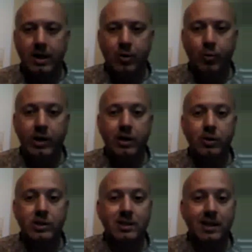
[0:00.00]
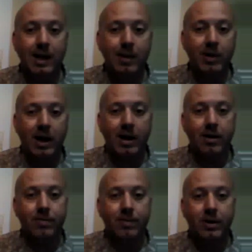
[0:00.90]
We can use the same kind of
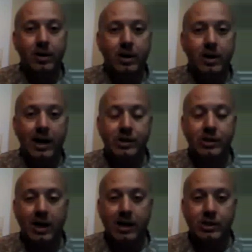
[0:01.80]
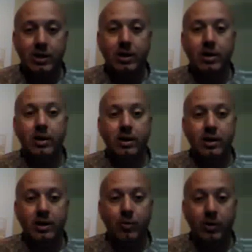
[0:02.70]
education.
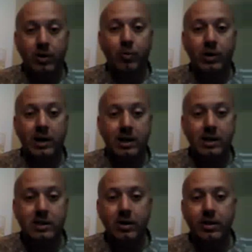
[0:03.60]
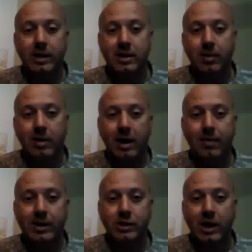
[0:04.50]
We can continue that same kind of
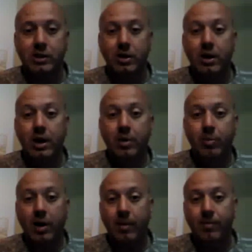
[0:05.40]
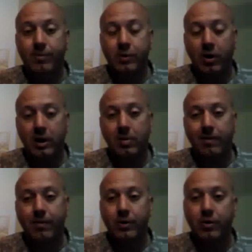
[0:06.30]
education, but I'm talking about
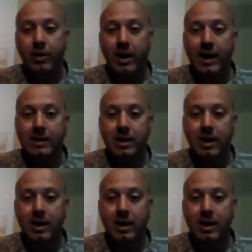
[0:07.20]
further enhancing it.